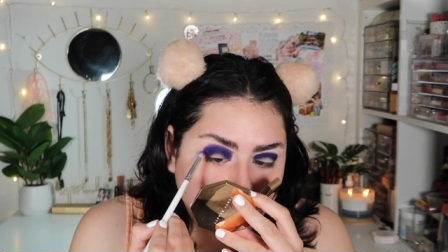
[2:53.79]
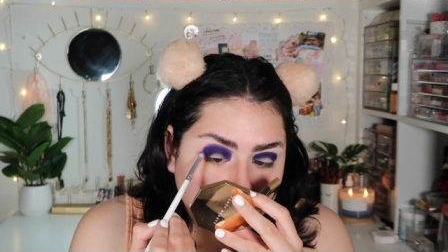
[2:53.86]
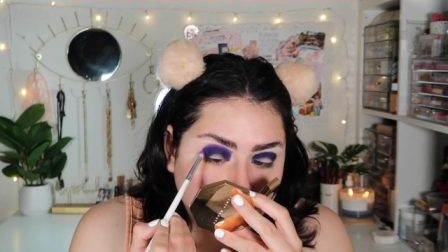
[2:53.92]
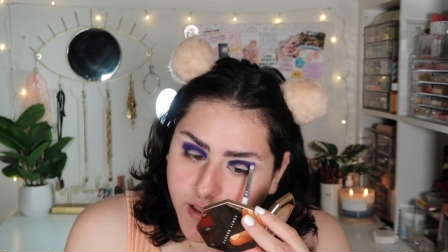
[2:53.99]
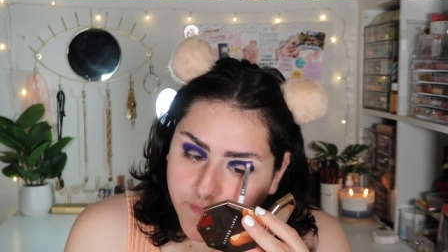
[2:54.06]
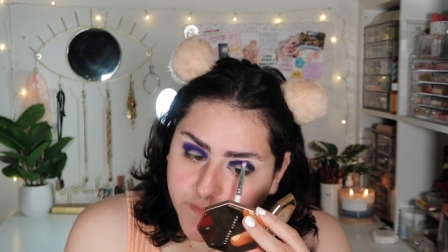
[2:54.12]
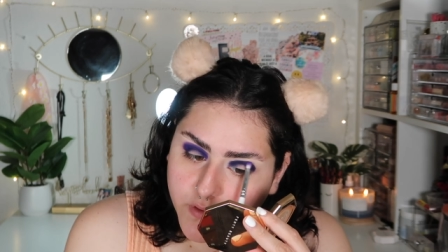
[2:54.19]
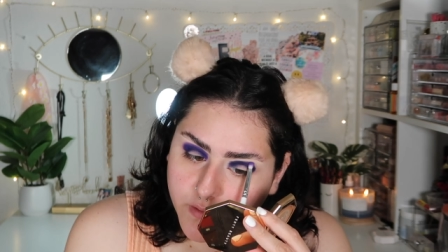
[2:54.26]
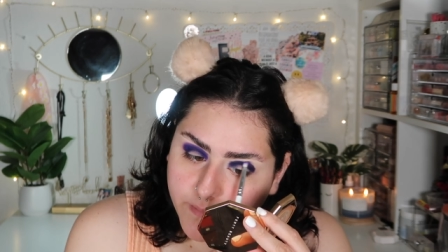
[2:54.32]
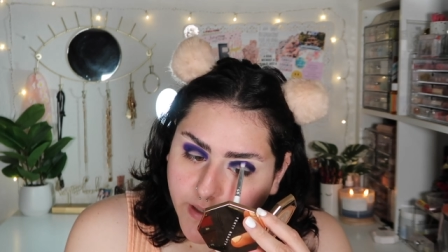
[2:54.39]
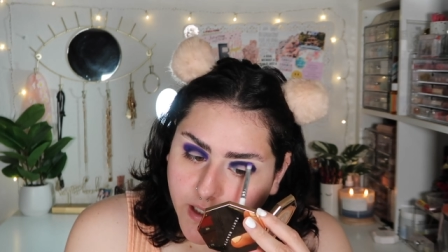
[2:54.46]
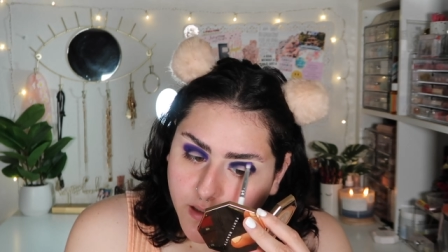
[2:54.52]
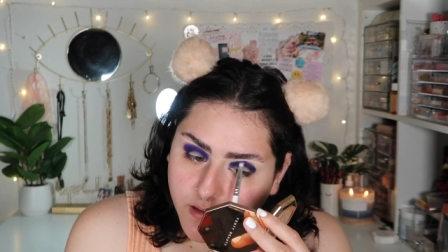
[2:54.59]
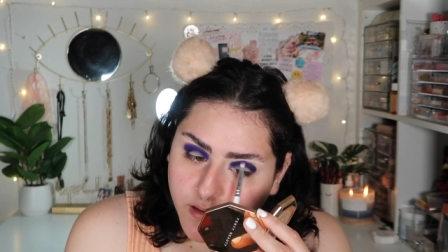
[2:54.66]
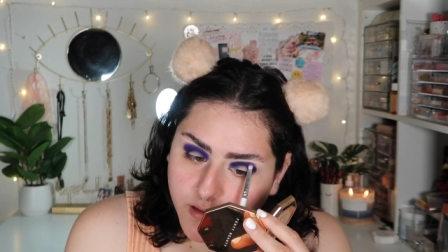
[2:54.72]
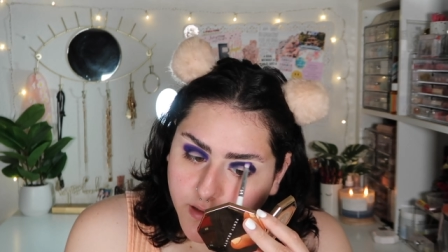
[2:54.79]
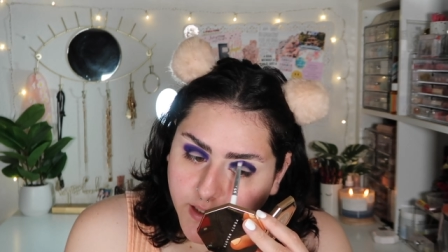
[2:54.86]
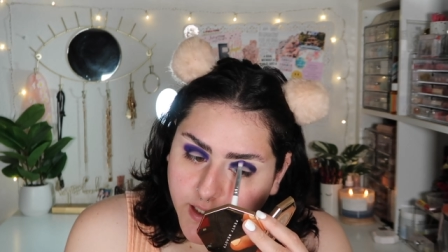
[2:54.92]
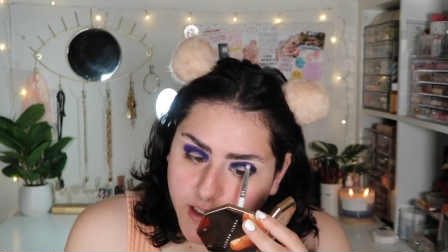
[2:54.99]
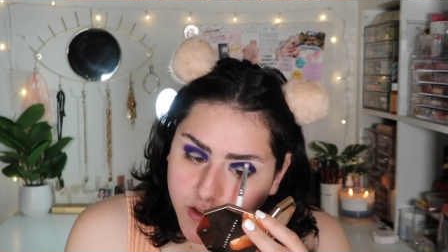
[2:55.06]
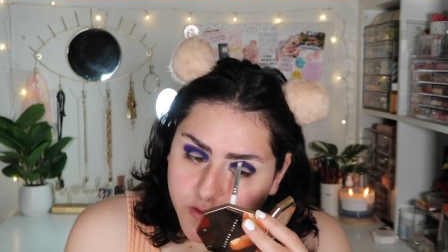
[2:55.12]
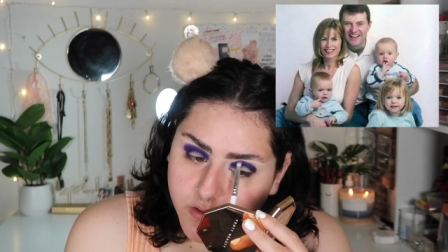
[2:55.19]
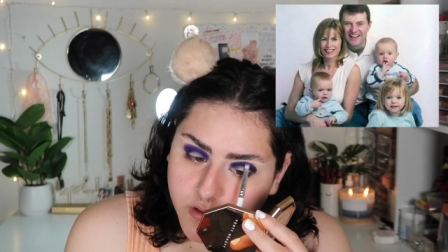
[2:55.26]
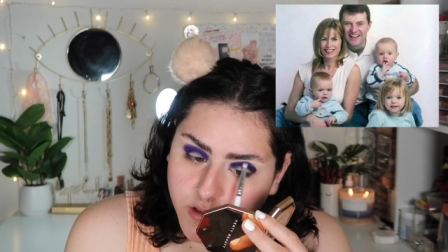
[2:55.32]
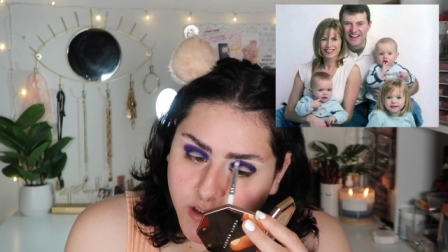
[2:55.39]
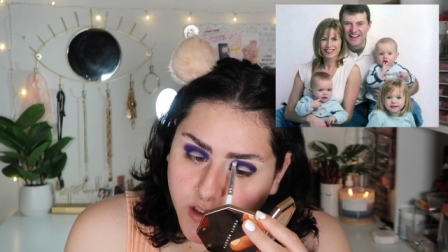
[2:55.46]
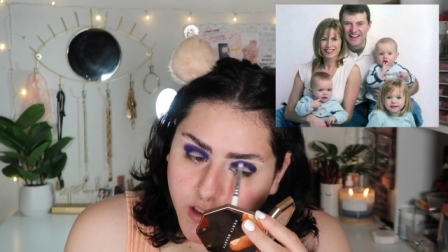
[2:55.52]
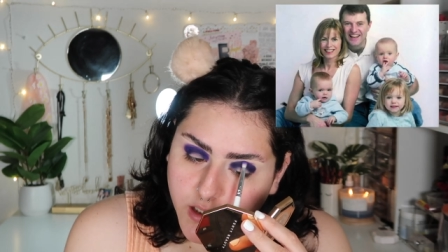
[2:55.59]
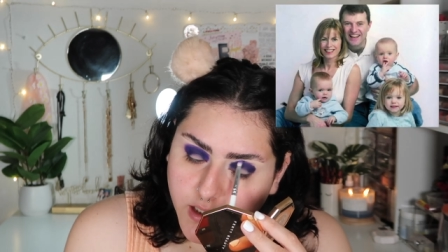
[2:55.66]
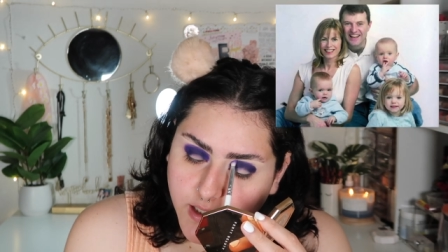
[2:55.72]
After Madeleine, they
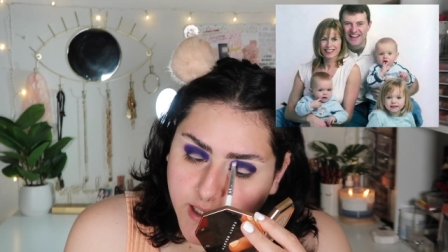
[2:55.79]
actually